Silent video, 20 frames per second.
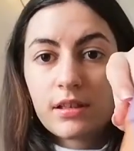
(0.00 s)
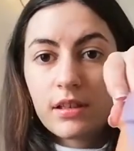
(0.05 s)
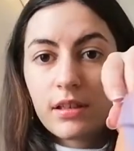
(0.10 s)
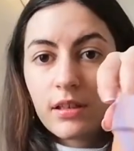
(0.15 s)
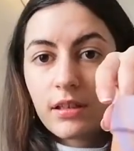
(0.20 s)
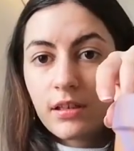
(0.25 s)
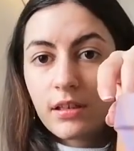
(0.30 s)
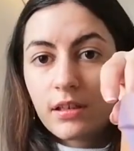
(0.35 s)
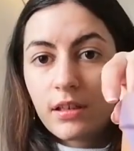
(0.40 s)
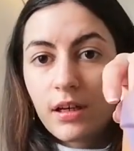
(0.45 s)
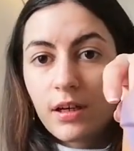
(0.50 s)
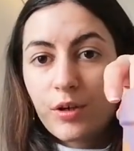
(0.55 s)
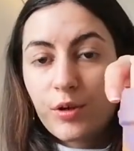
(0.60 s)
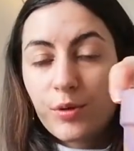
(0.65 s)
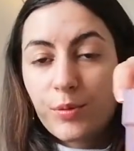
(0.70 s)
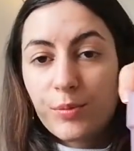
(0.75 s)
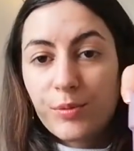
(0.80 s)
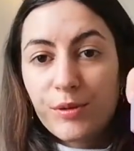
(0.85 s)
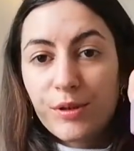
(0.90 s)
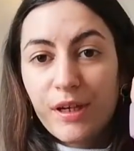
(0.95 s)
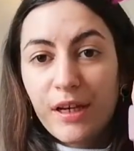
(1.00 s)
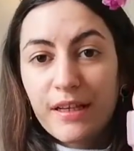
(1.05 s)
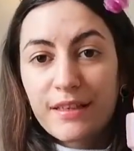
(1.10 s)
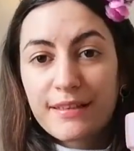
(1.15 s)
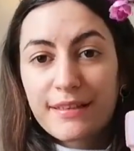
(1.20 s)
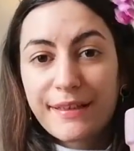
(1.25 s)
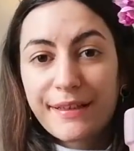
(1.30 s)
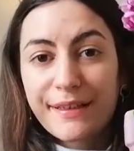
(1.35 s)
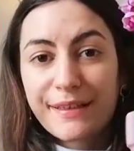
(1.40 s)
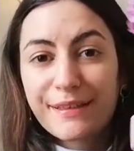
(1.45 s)
I hope you guys
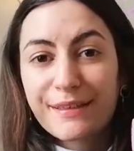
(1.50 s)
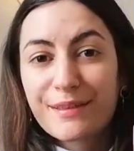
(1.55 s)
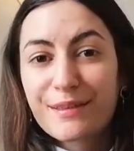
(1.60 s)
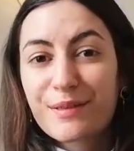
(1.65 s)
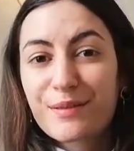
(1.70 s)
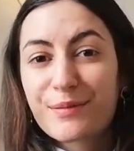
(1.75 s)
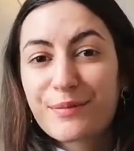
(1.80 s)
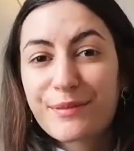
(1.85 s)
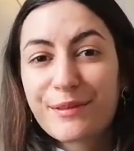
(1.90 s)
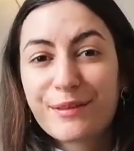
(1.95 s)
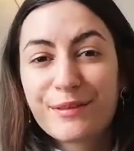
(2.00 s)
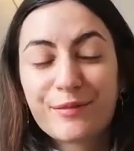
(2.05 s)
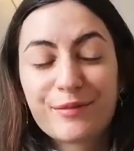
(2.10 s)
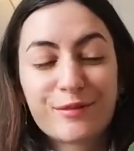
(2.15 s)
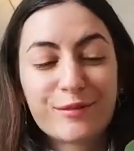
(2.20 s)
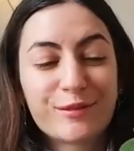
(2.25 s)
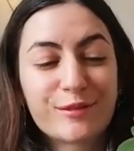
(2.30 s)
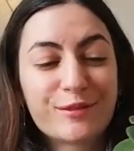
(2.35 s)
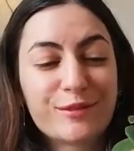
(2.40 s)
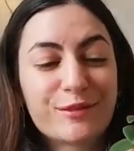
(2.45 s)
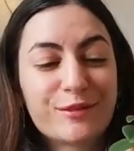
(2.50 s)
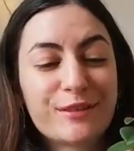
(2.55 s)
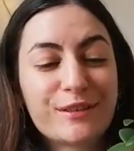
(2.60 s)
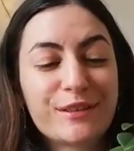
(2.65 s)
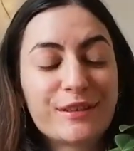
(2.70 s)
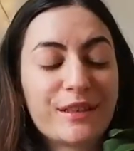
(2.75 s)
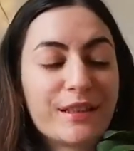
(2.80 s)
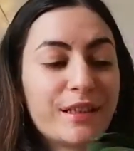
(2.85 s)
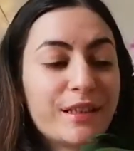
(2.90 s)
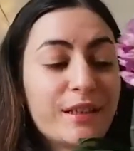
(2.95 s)
liked it as well. If you
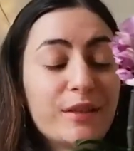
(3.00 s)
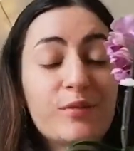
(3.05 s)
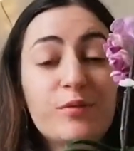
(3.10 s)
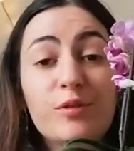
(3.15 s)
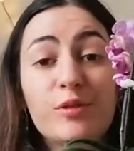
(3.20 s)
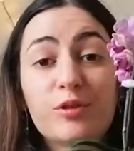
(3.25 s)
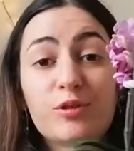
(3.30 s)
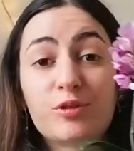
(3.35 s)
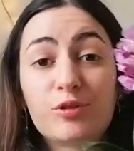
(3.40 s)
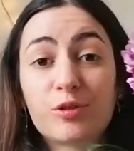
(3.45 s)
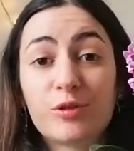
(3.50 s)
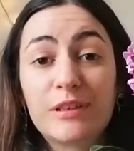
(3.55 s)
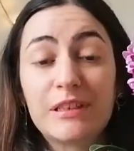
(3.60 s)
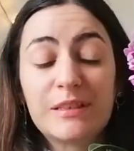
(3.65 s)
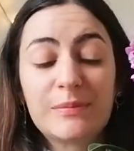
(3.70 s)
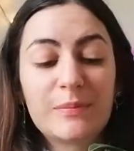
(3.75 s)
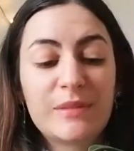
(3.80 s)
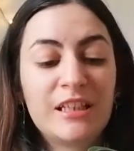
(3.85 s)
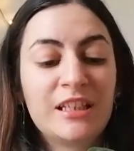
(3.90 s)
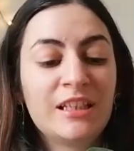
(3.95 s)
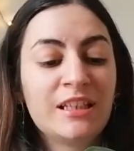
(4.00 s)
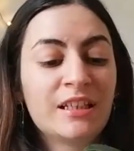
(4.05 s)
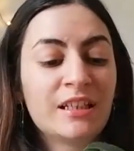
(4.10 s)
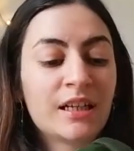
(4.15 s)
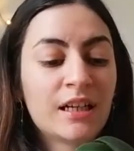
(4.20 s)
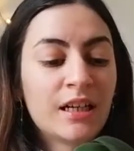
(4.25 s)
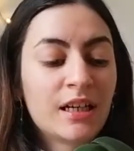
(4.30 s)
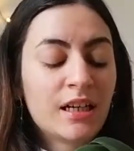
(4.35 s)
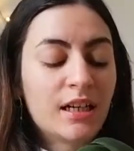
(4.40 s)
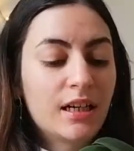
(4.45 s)
enjoyed it, if you join me.
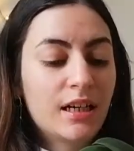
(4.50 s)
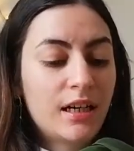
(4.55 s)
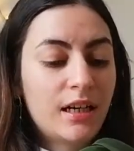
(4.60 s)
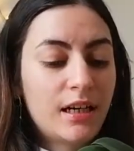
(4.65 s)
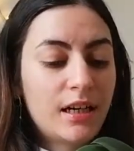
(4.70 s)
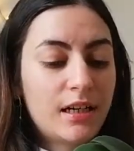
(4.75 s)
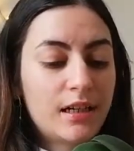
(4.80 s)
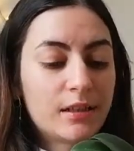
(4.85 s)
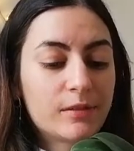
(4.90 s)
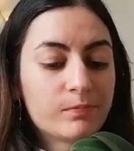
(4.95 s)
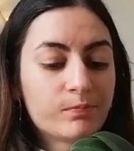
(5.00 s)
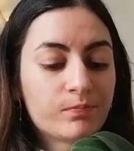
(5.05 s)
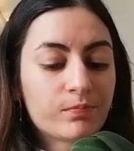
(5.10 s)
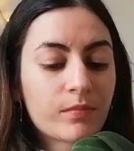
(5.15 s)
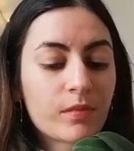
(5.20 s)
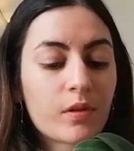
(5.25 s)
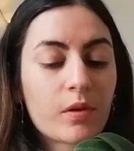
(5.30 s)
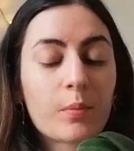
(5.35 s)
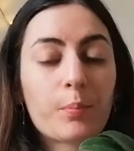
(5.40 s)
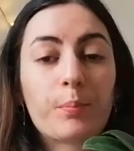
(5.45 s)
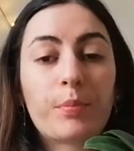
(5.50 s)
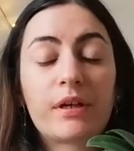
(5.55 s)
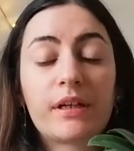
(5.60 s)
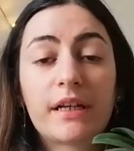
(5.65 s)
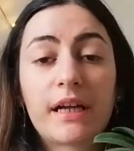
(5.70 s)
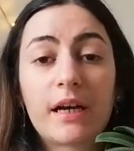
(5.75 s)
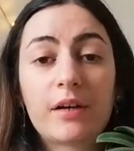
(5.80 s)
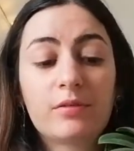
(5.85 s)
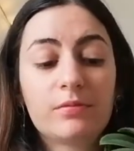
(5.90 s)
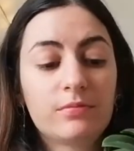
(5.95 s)
But
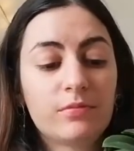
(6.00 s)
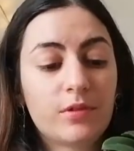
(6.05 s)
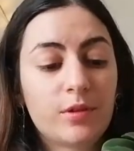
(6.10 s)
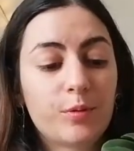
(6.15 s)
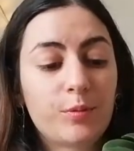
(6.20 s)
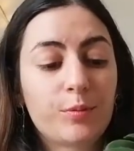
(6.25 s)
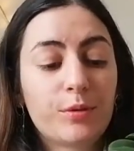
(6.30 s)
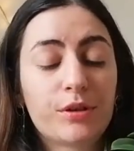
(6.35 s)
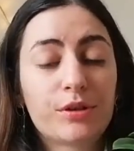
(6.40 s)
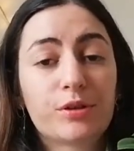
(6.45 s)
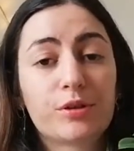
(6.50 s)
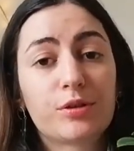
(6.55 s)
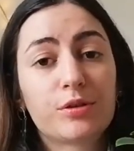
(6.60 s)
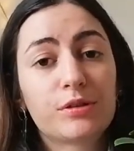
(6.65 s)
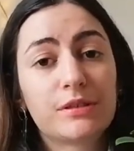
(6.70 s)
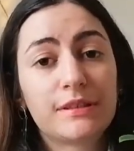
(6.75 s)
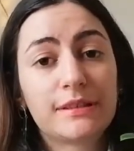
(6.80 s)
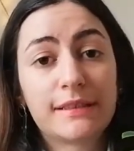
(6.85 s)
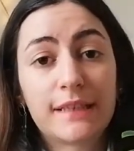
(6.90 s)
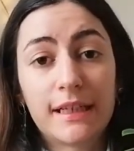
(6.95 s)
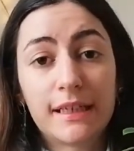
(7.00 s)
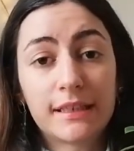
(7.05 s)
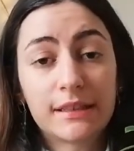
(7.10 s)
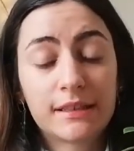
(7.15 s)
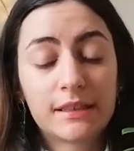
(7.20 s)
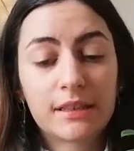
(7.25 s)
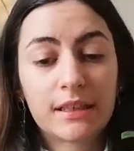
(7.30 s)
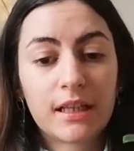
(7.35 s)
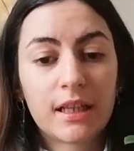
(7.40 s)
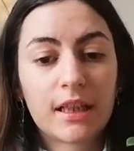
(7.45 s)
now we're not done.
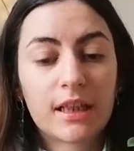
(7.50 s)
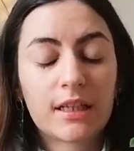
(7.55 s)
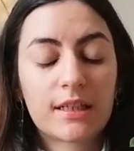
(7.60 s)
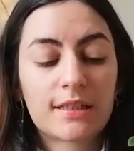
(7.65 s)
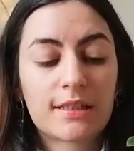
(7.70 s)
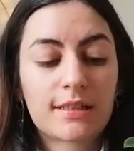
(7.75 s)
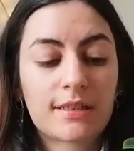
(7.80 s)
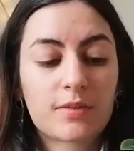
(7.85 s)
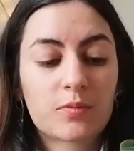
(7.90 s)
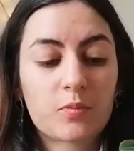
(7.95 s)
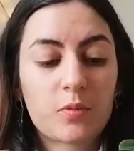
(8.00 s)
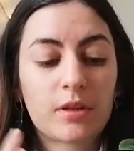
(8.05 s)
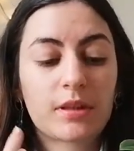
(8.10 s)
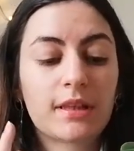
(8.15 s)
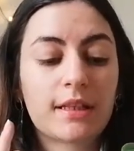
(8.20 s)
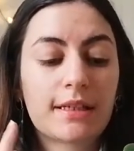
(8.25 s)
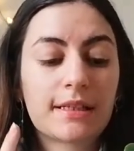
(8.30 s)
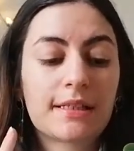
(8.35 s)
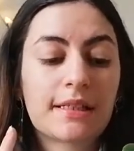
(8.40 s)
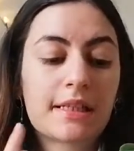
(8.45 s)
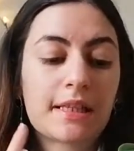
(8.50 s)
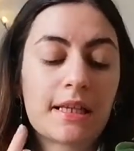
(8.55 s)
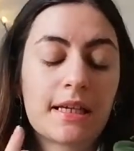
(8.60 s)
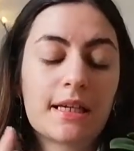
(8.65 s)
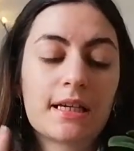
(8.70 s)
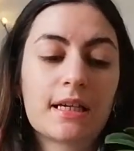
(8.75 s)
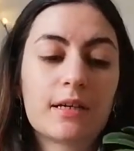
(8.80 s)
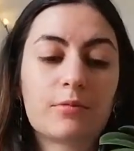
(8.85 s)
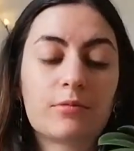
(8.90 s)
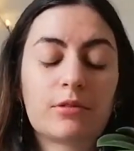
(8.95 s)
There's one last
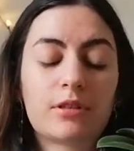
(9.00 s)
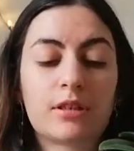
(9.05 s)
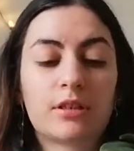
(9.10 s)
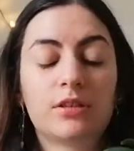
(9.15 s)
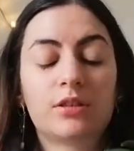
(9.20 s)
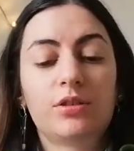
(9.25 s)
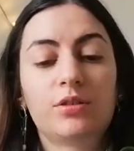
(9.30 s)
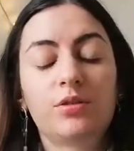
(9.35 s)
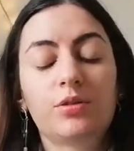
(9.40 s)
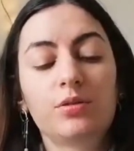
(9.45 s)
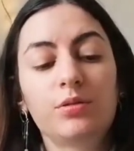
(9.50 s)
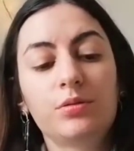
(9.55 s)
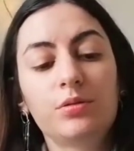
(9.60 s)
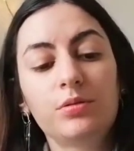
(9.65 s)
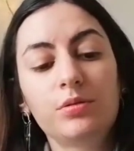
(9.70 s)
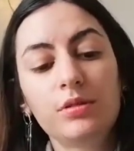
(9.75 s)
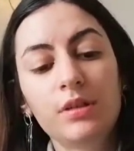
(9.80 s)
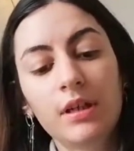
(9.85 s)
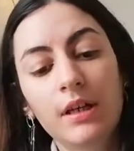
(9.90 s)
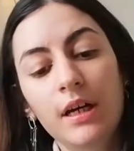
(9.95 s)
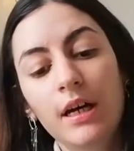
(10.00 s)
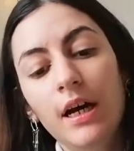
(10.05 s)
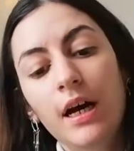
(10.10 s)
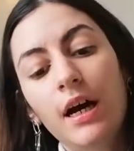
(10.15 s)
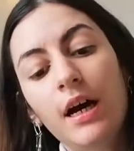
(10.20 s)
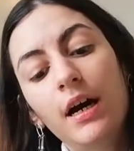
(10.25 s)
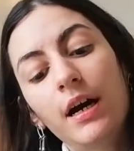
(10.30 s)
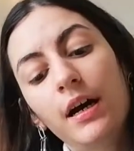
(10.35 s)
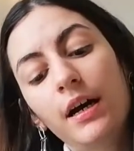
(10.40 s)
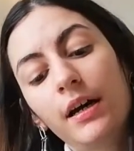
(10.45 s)
thing I wanna do,
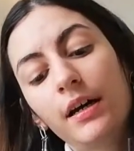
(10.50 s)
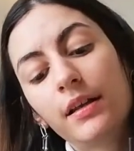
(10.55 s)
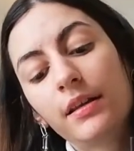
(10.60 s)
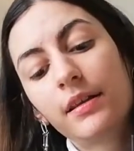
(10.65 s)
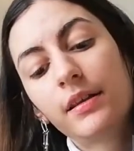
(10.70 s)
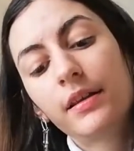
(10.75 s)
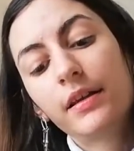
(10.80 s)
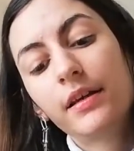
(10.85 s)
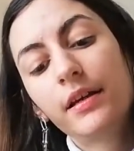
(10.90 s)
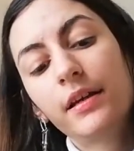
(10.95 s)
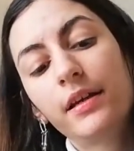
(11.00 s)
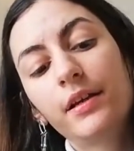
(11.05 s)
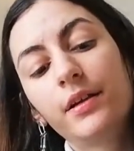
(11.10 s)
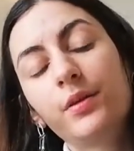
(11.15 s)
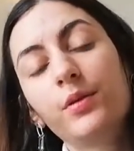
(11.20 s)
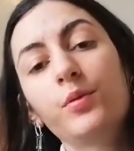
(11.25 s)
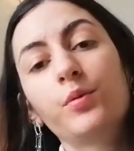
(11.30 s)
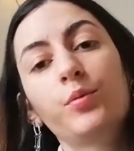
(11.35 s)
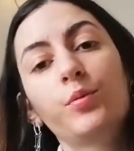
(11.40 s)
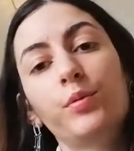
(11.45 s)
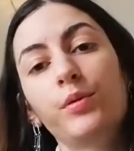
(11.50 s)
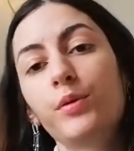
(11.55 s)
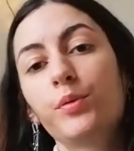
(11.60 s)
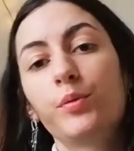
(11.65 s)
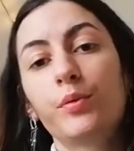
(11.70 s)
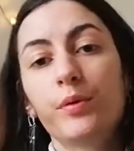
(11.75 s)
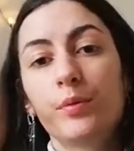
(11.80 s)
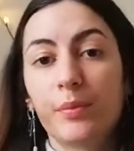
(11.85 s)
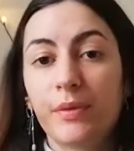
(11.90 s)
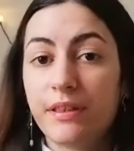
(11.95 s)
and then we
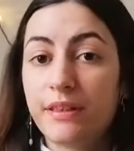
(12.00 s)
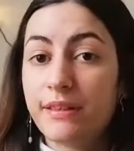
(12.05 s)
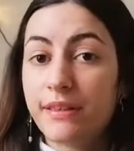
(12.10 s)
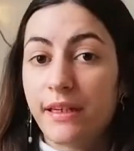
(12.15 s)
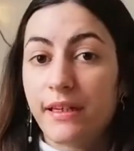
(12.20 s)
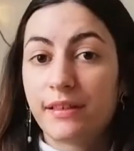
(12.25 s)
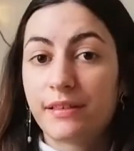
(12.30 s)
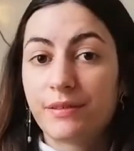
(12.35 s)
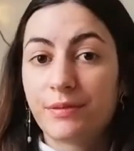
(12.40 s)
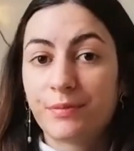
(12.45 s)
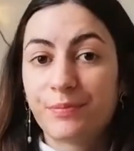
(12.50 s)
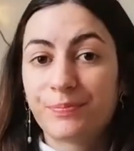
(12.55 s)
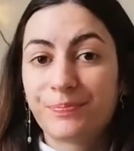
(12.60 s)
will be done.